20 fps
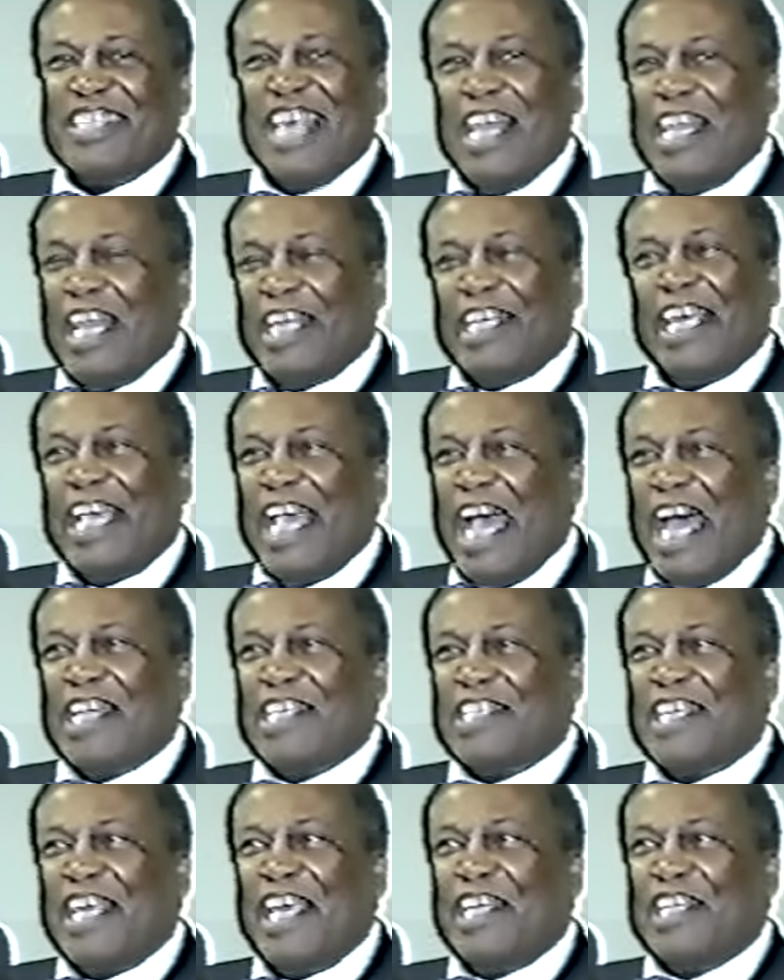Sound like they're kind
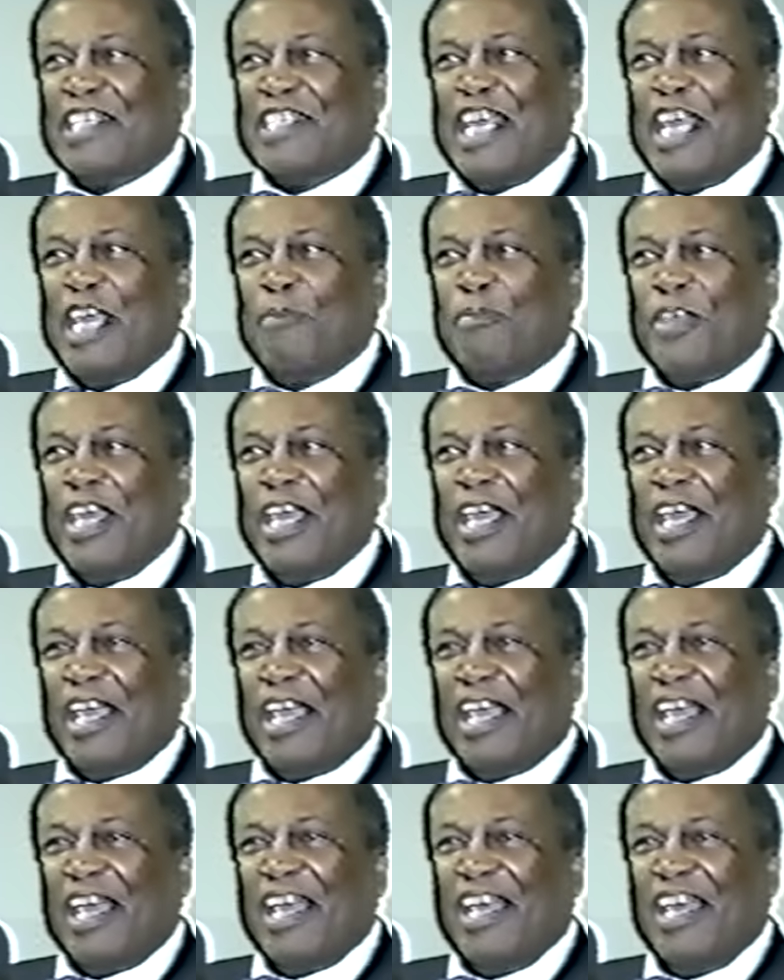of saying the same thing.
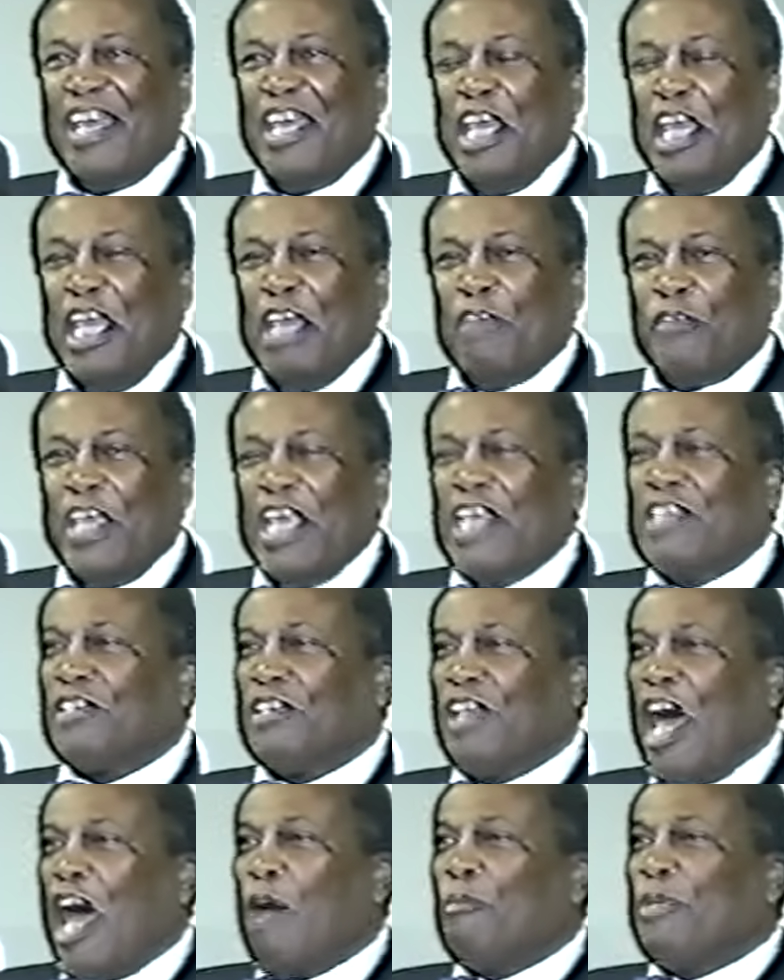If
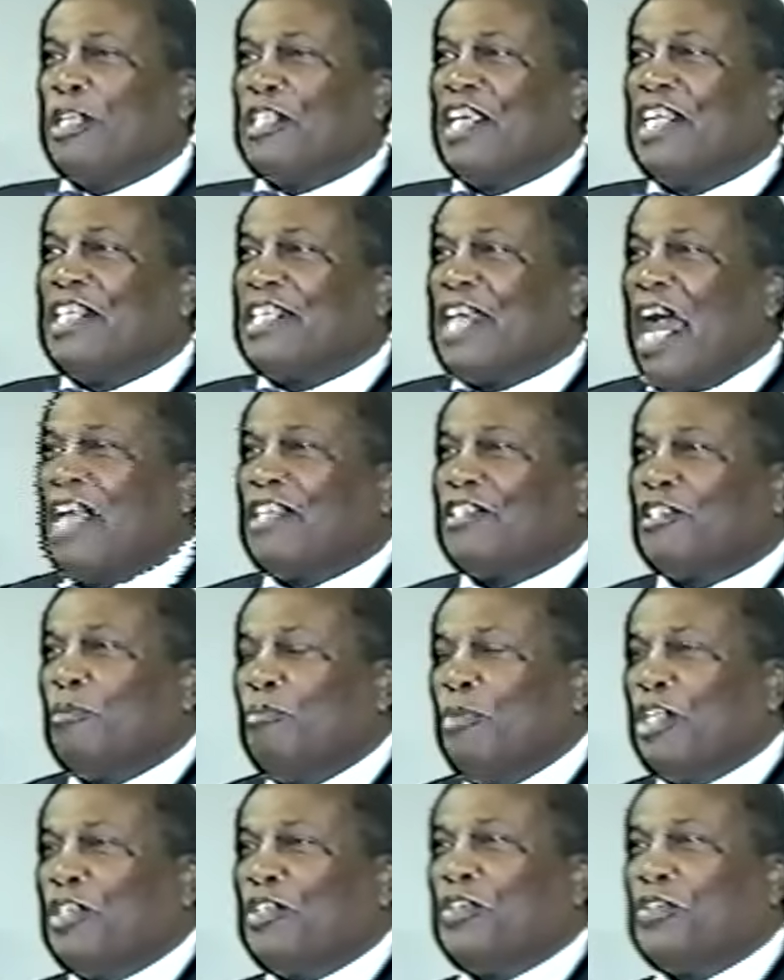Islam is entire
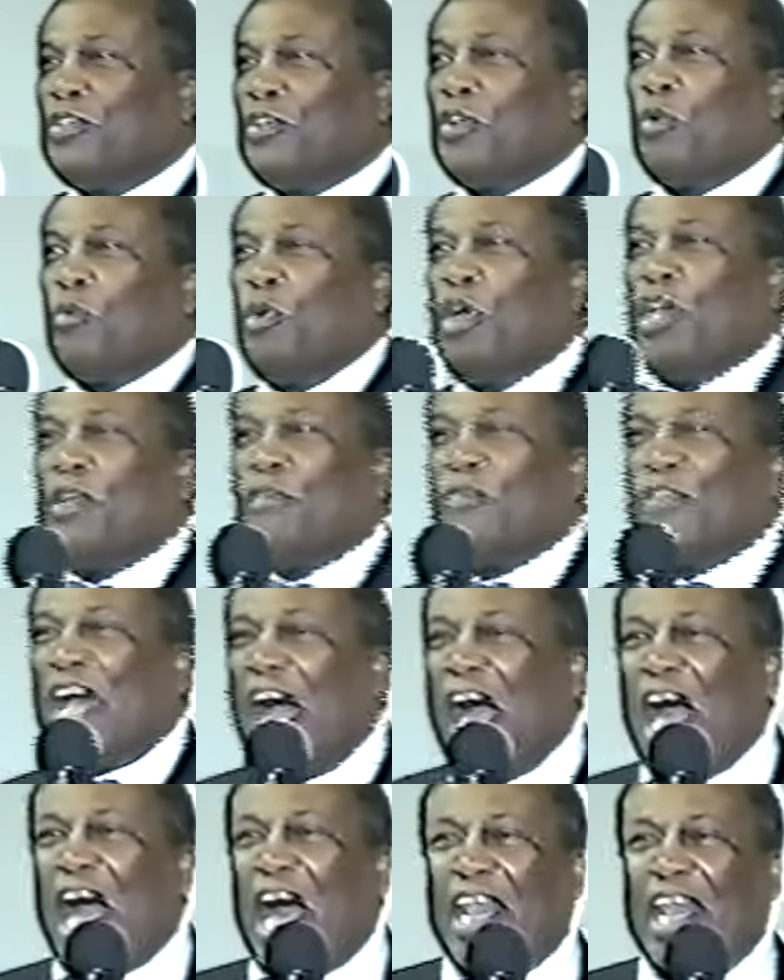submission to the will of
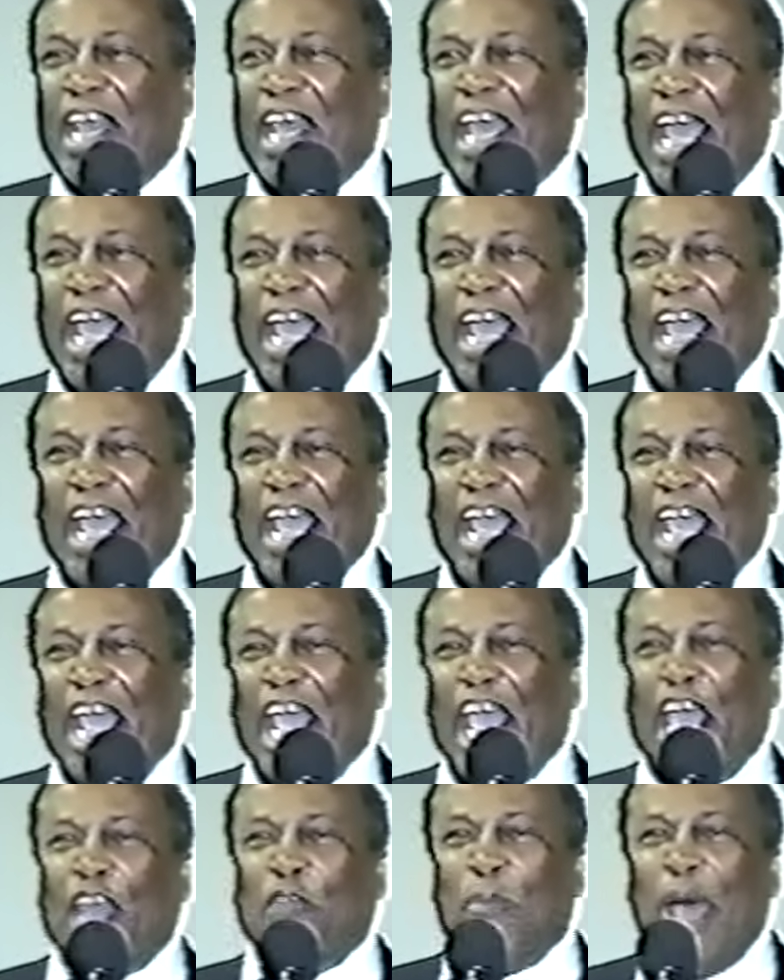God,
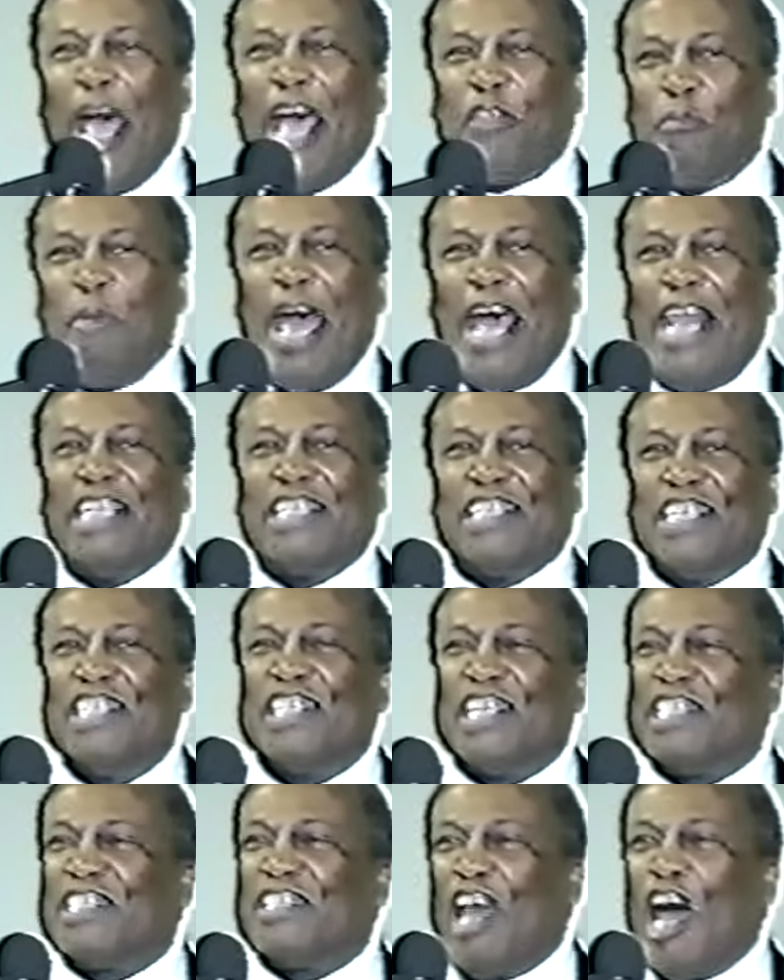and mathematics is
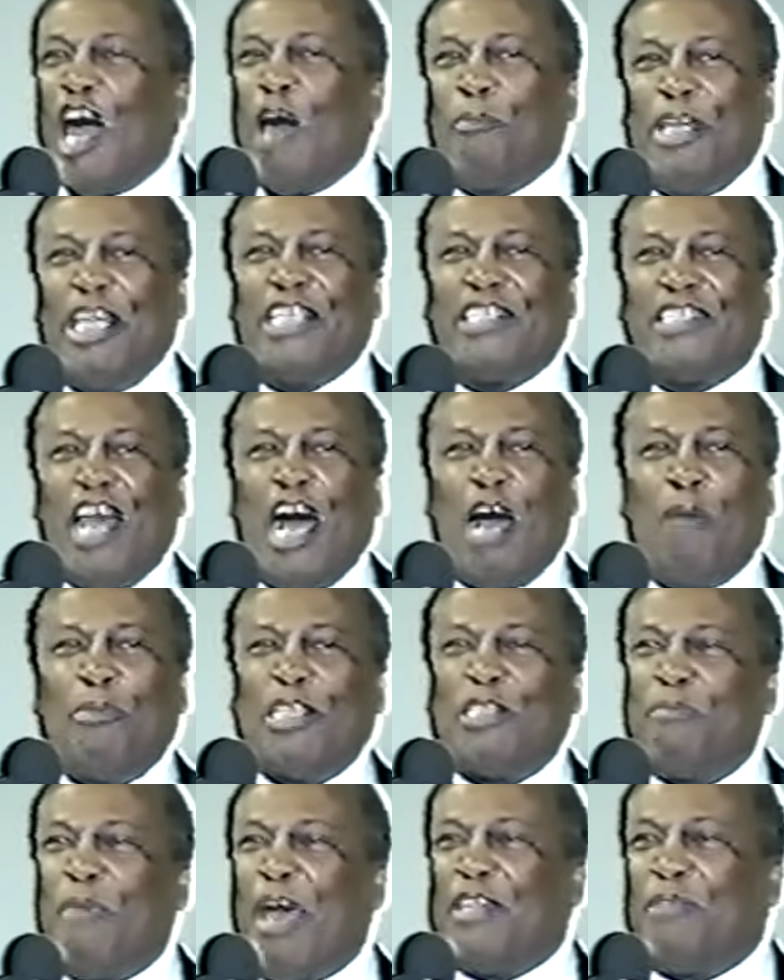Islam and Islam
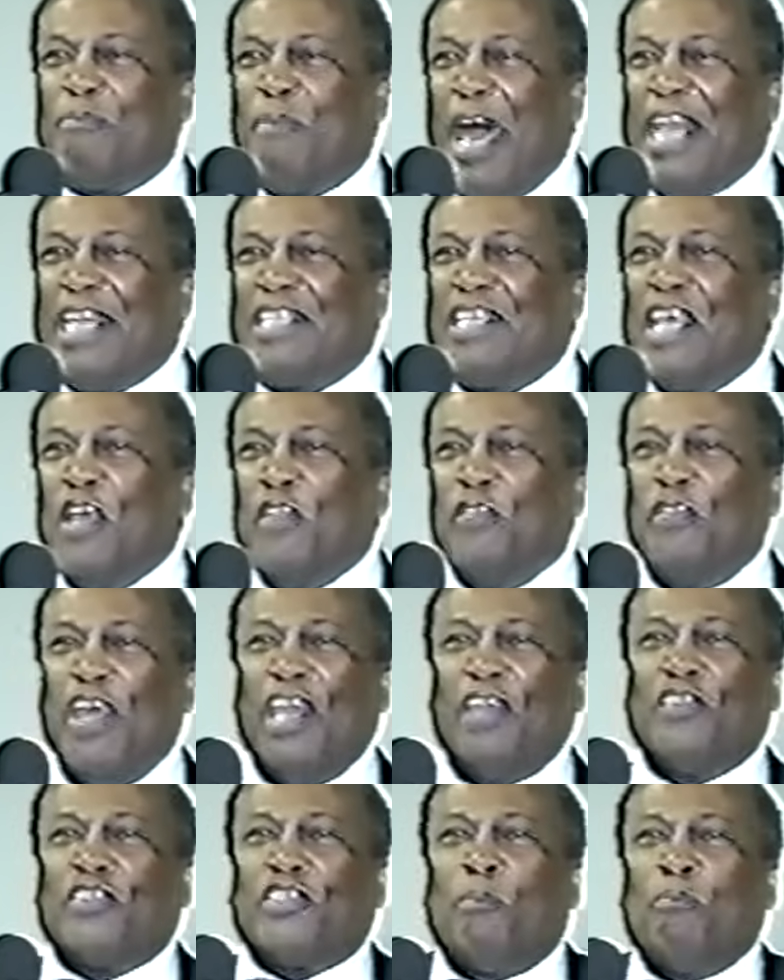is mathematics,
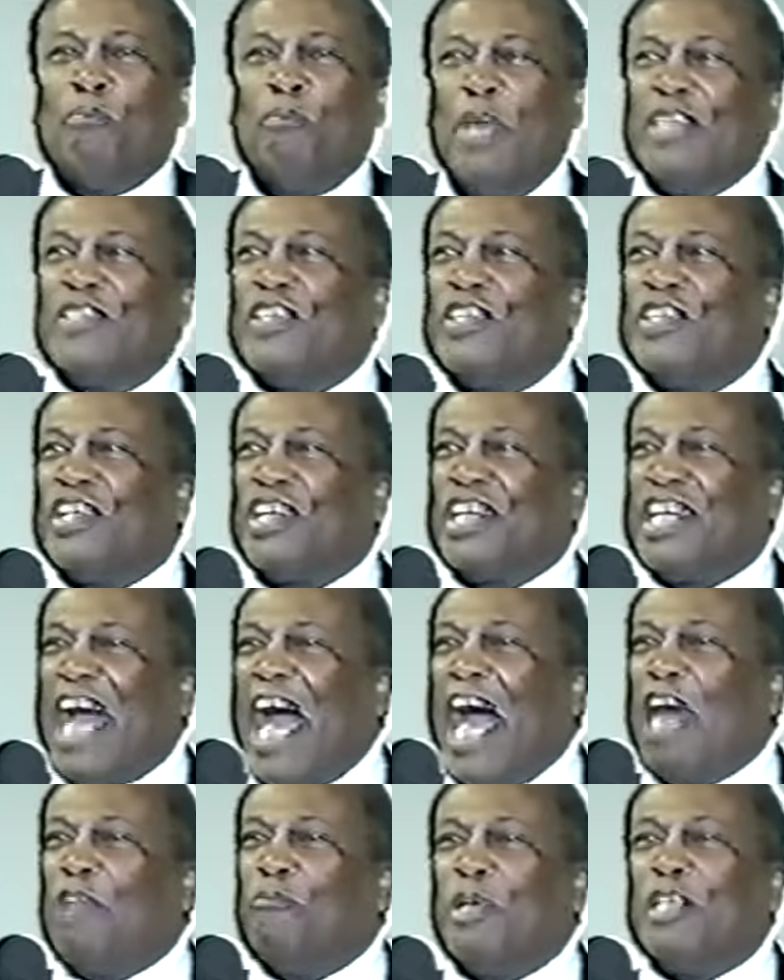then submission to
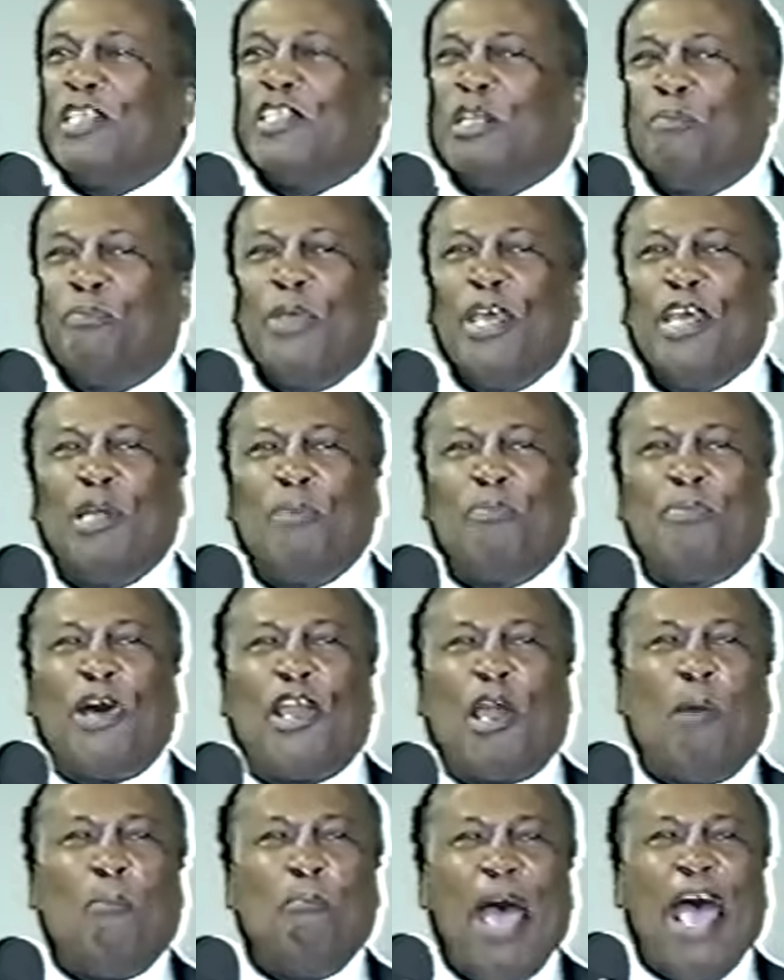God must depend
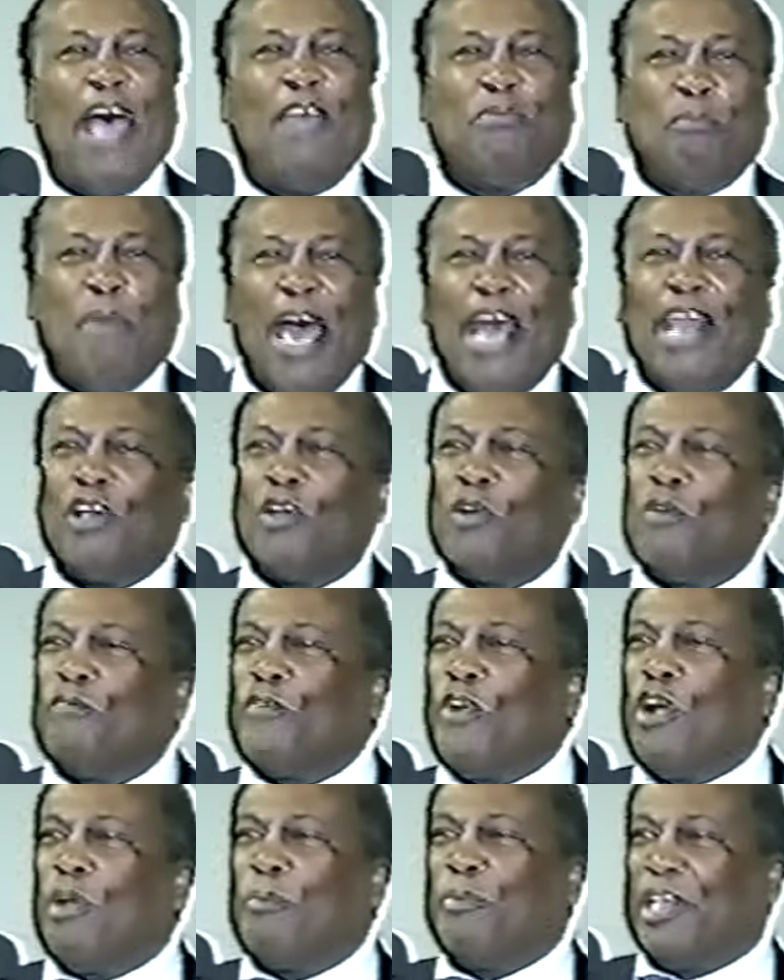upon a mathematical
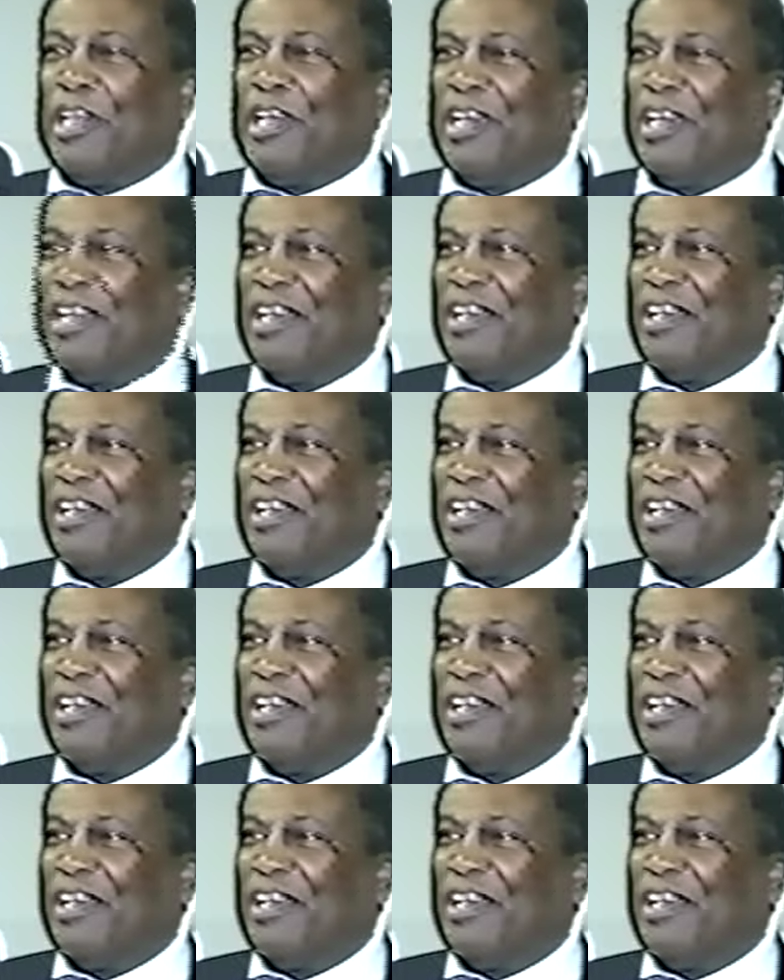formula.